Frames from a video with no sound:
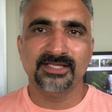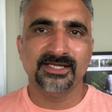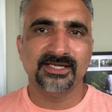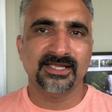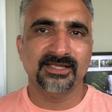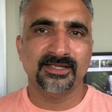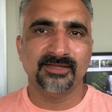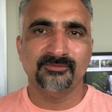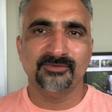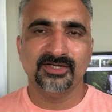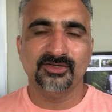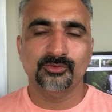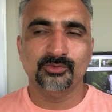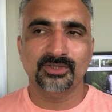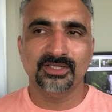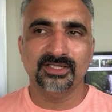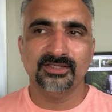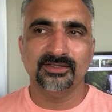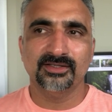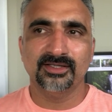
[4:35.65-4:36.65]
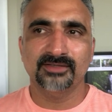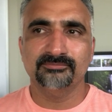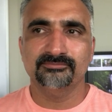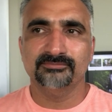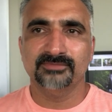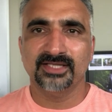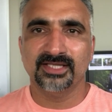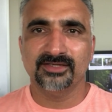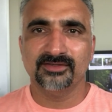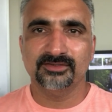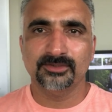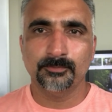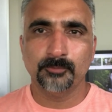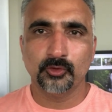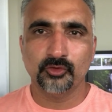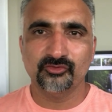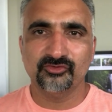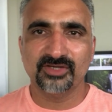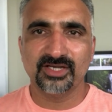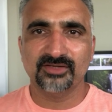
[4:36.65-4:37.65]
Then I went to another
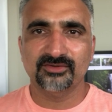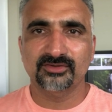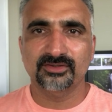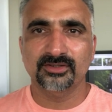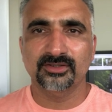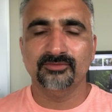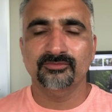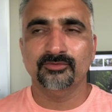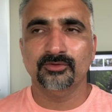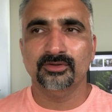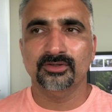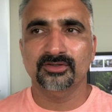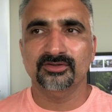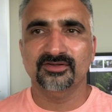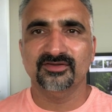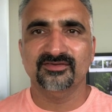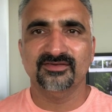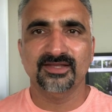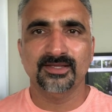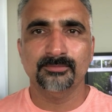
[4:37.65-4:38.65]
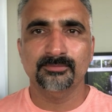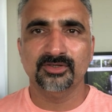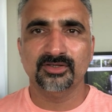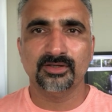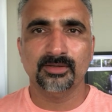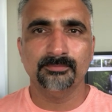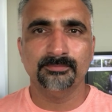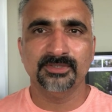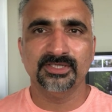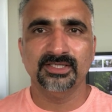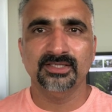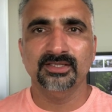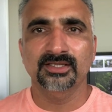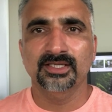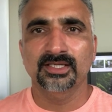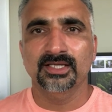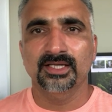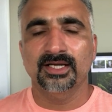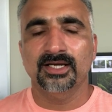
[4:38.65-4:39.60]
project for the same company.